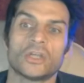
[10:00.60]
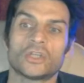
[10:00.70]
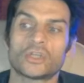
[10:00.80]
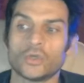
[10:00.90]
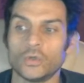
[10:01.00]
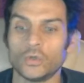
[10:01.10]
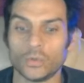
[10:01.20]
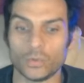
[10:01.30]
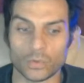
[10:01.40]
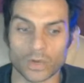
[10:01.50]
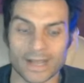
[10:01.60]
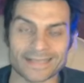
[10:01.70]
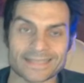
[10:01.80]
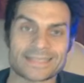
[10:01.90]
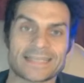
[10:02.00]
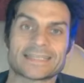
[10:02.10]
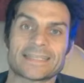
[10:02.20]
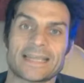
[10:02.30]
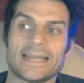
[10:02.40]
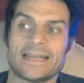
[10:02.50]
to assist
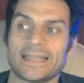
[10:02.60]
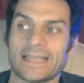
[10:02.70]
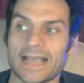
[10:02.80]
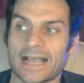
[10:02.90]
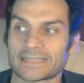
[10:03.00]
in the